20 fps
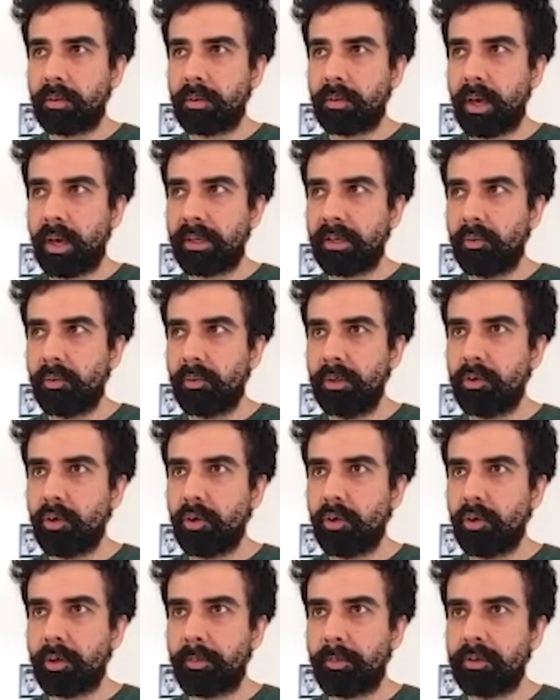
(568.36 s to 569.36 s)
I can only
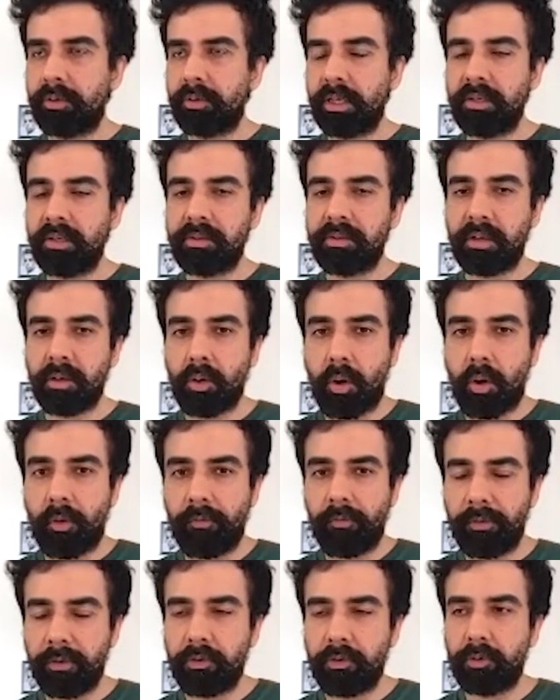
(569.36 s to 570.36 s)
talk about things that are
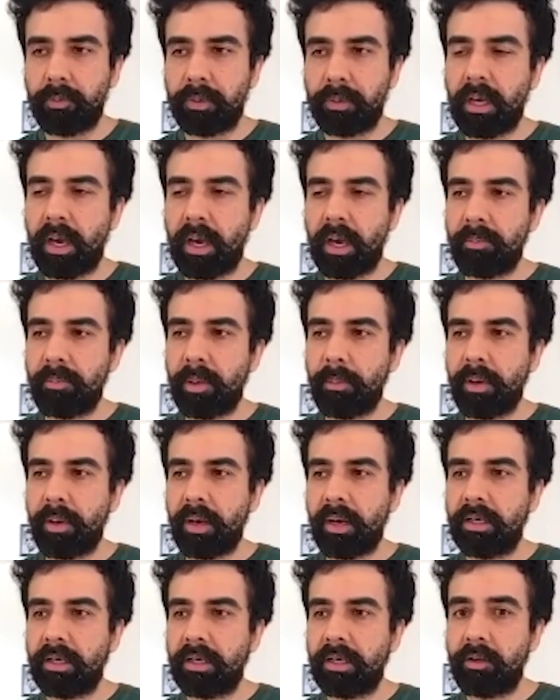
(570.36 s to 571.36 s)
offered to me. I remember
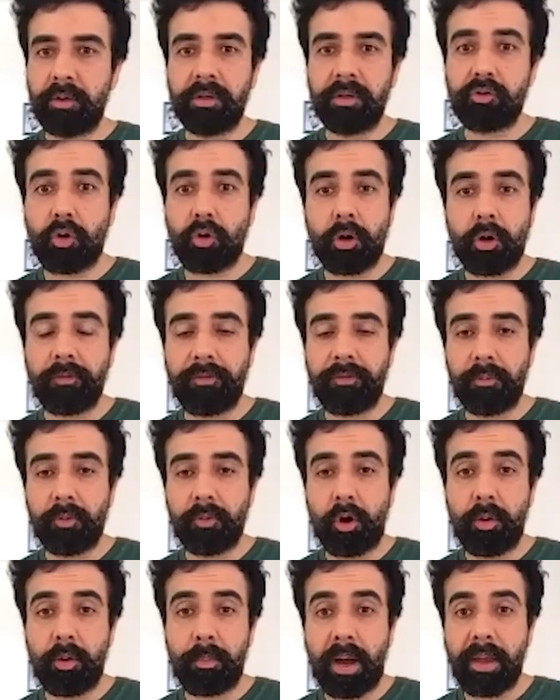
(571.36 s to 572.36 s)
I did this short film
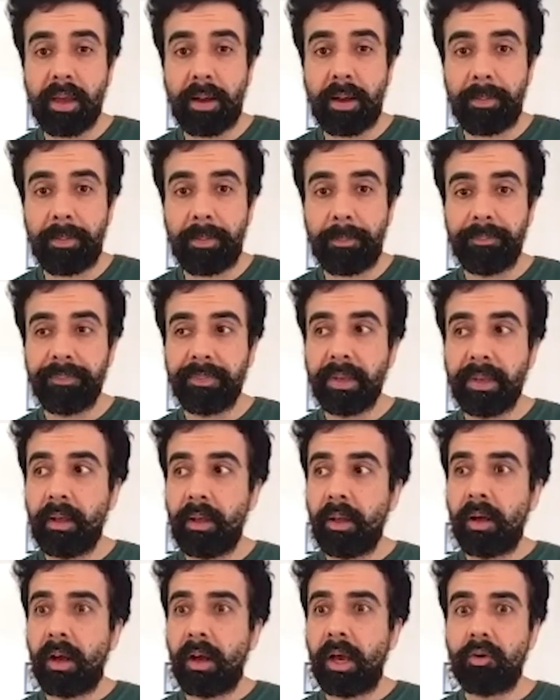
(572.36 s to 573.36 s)
called Maya. Okay.
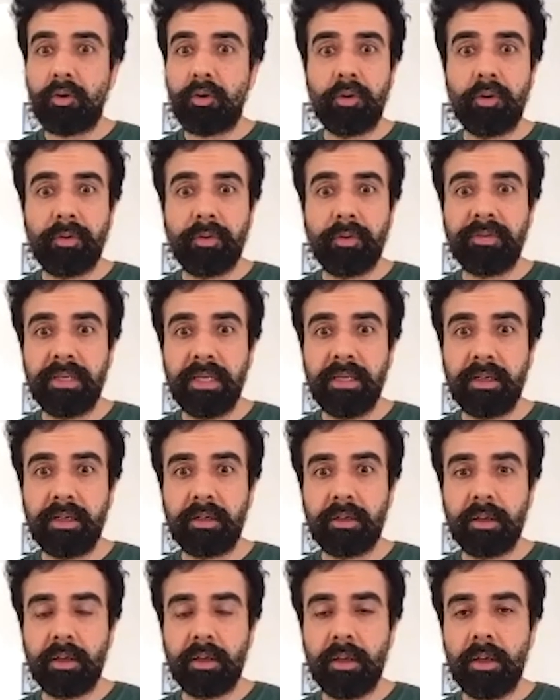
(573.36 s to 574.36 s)
I don't know if you've seen
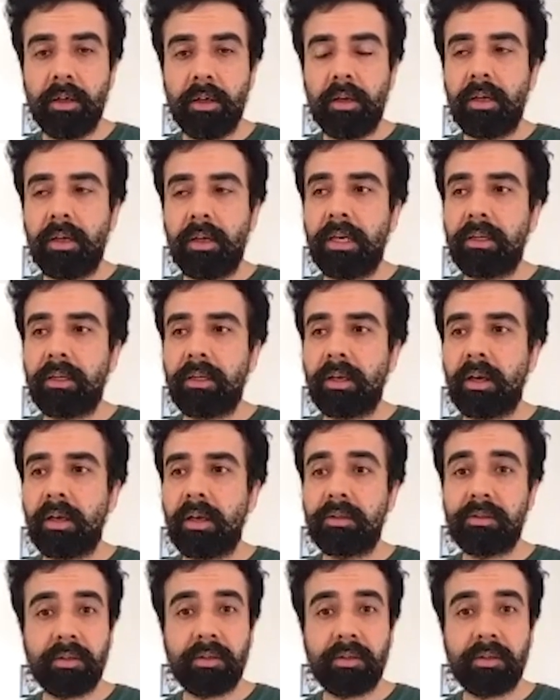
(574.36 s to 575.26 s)
it. It's